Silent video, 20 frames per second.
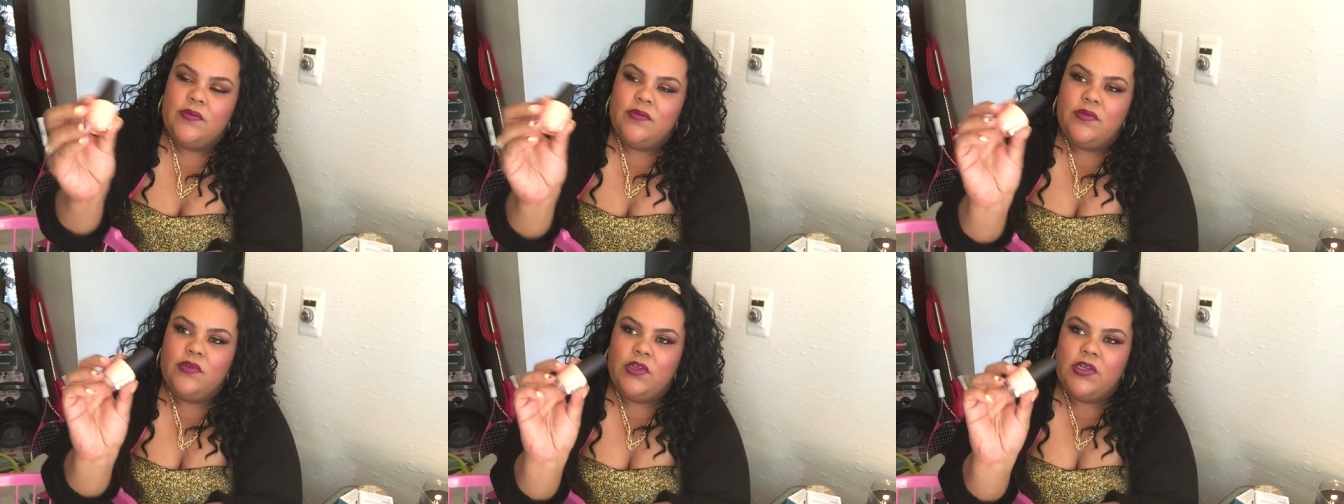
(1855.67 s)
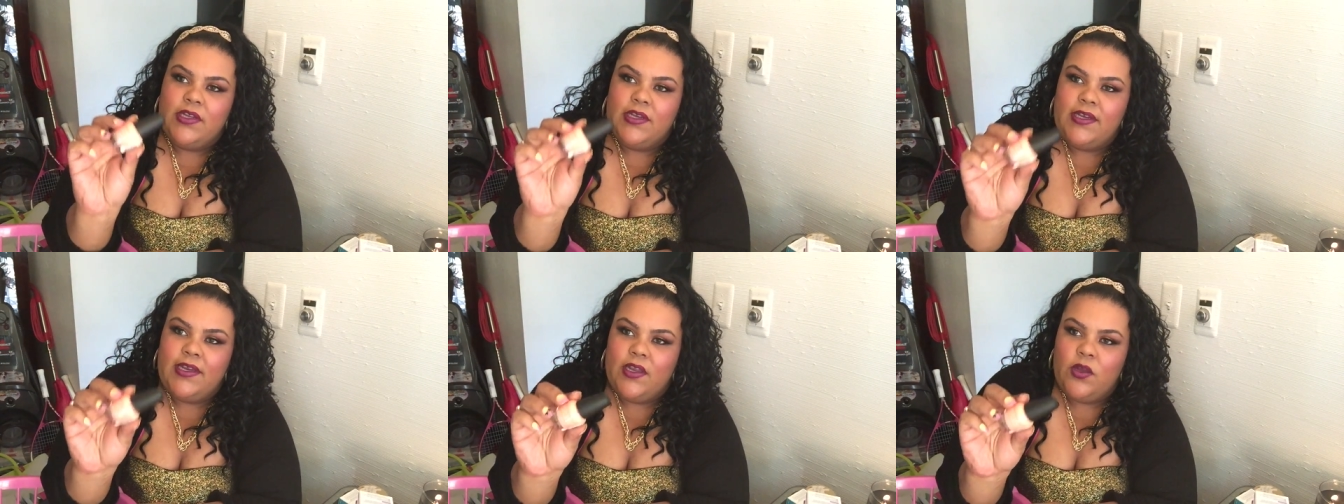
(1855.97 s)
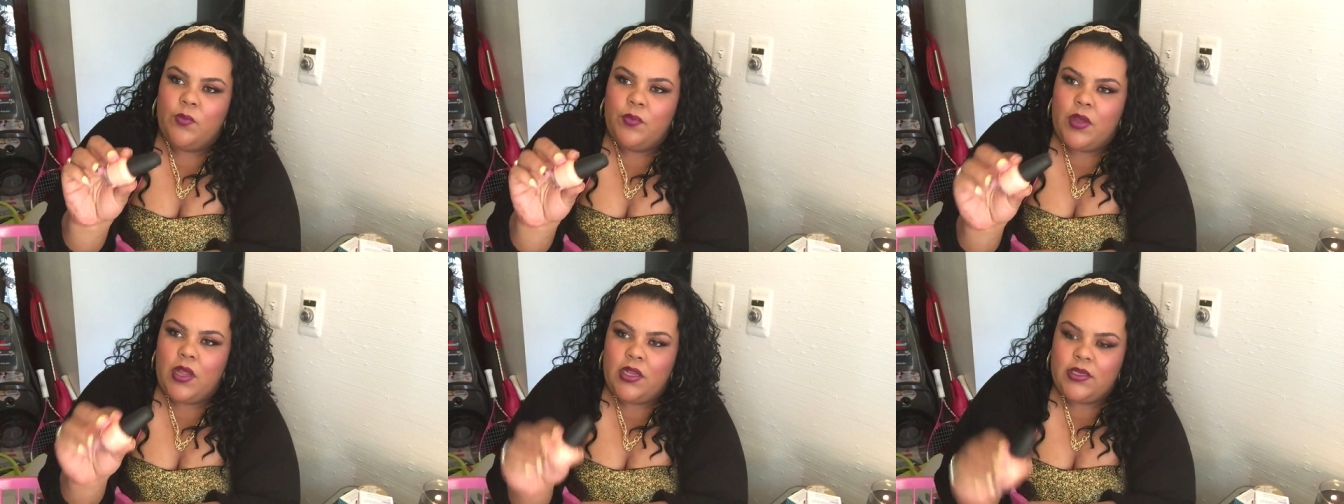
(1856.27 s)
looking
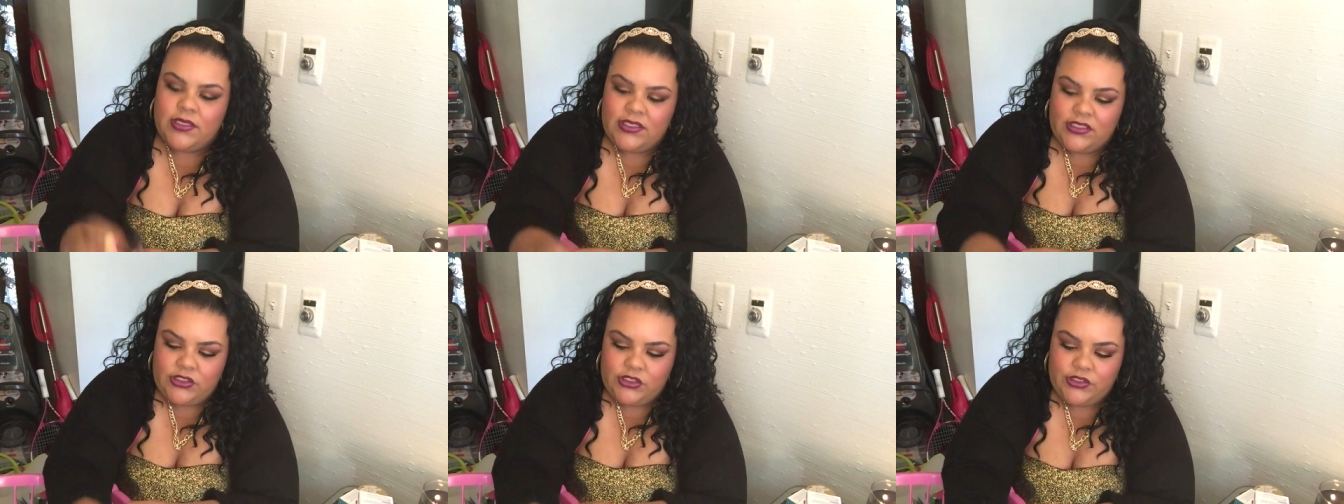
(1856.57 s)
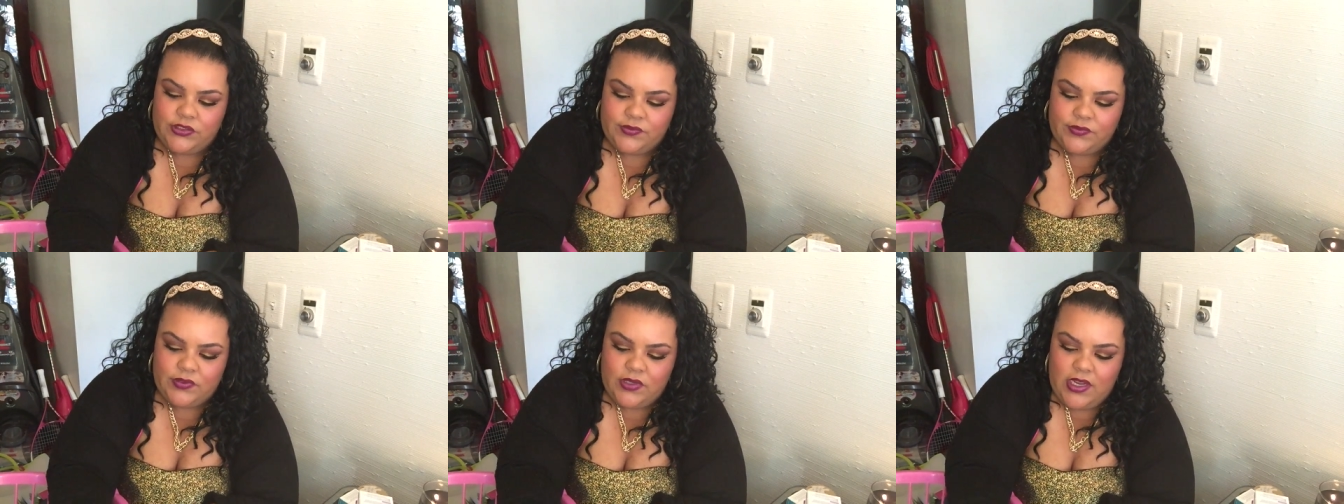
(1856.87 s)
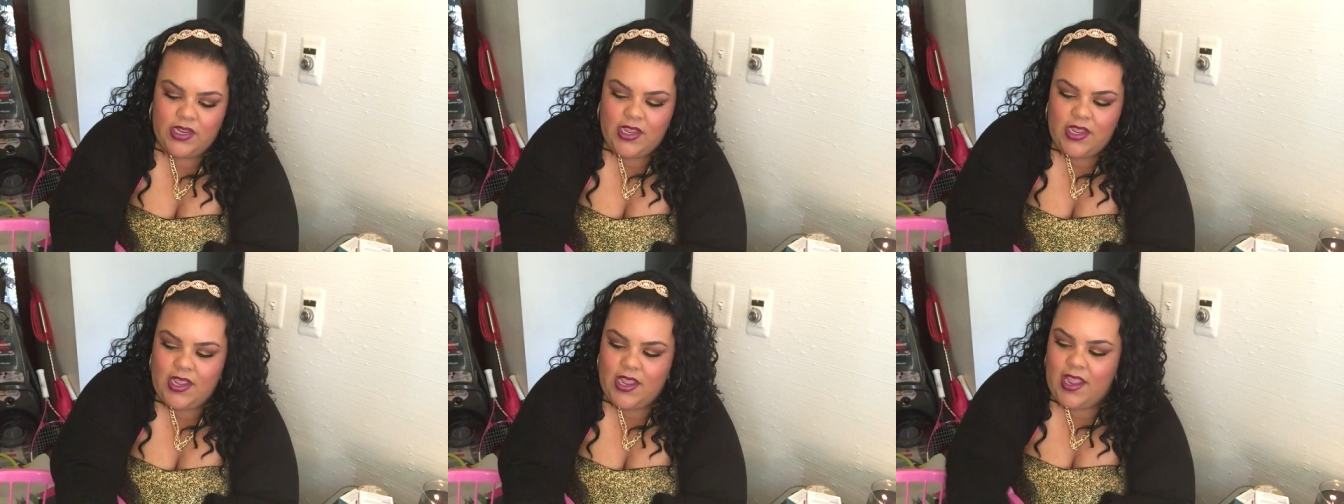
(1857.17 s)
nail polish.
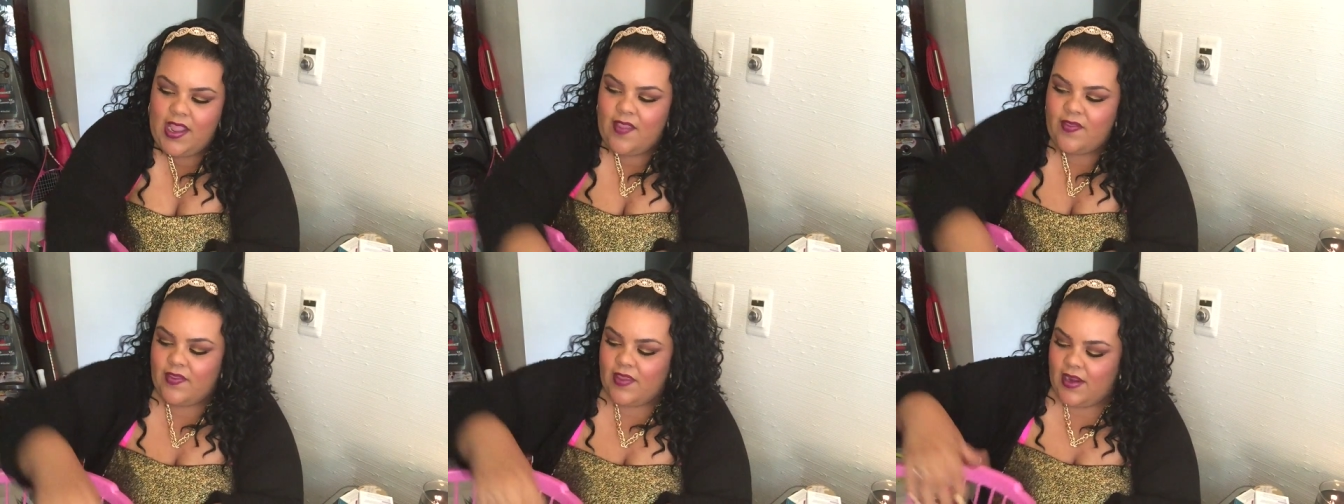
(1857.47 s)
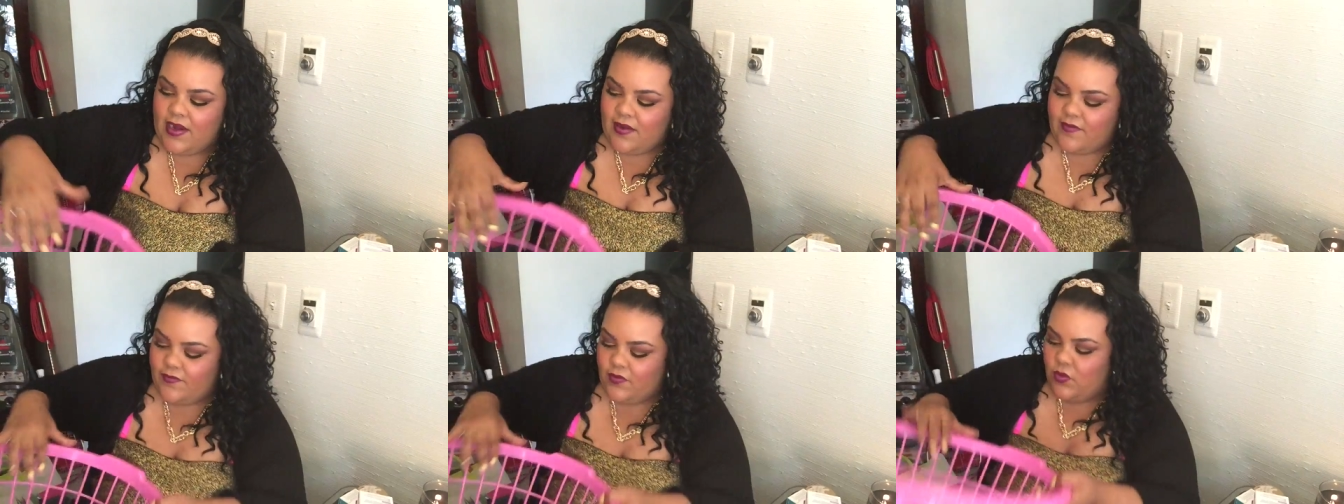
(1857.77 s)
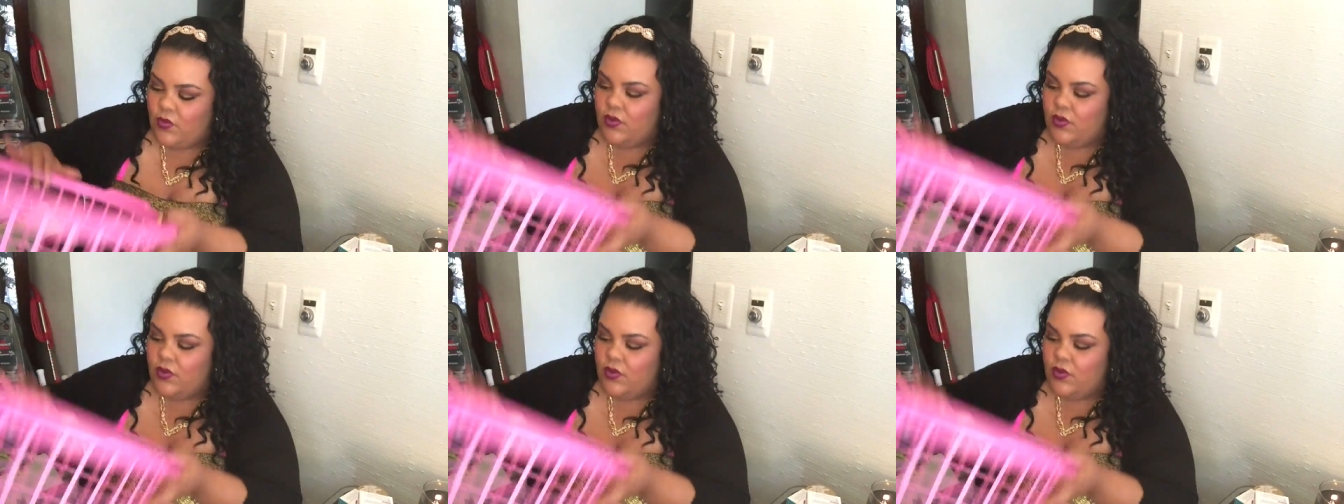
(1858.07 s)
And then, of